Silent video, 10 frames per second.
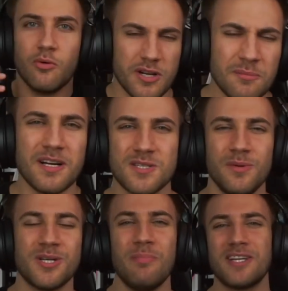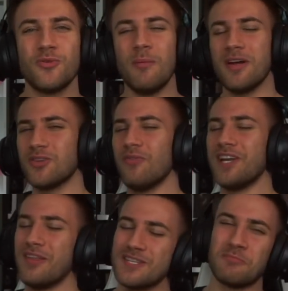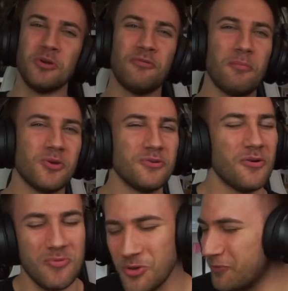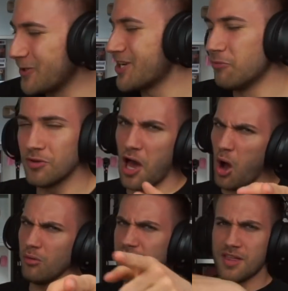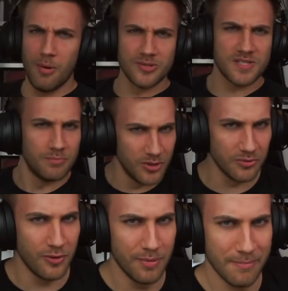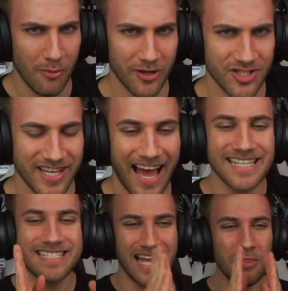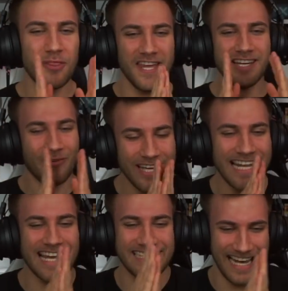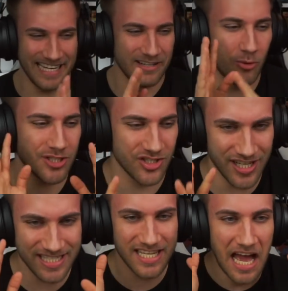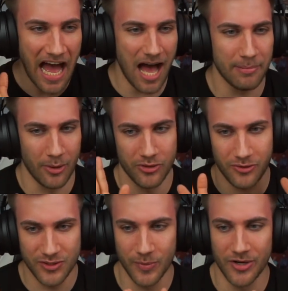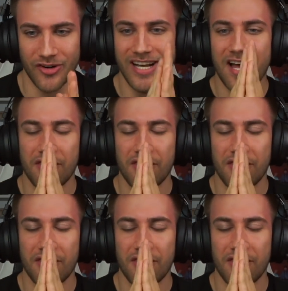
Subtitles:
What is up, guys, and welcome back to a brand new video on this beautiful, beautiful, beautiful channel with only the most beautiful people watching, guys. Something really exciting was just uploaded on Twitter.